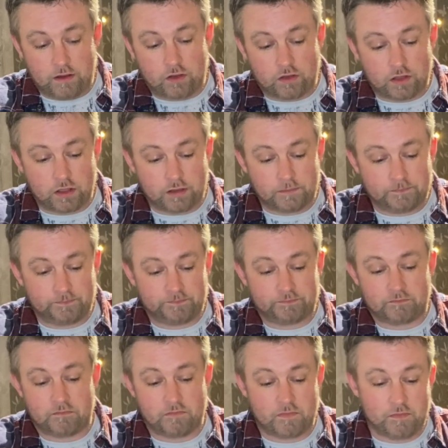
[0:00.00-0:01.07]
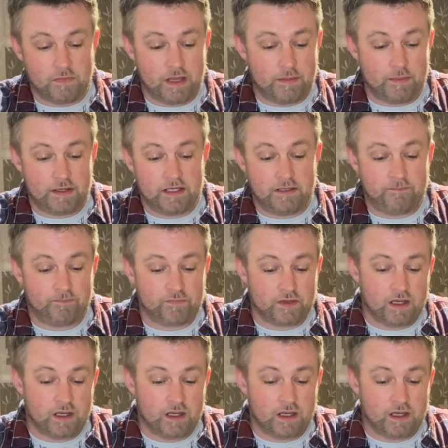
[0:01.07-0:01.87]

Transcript: longer, maybe.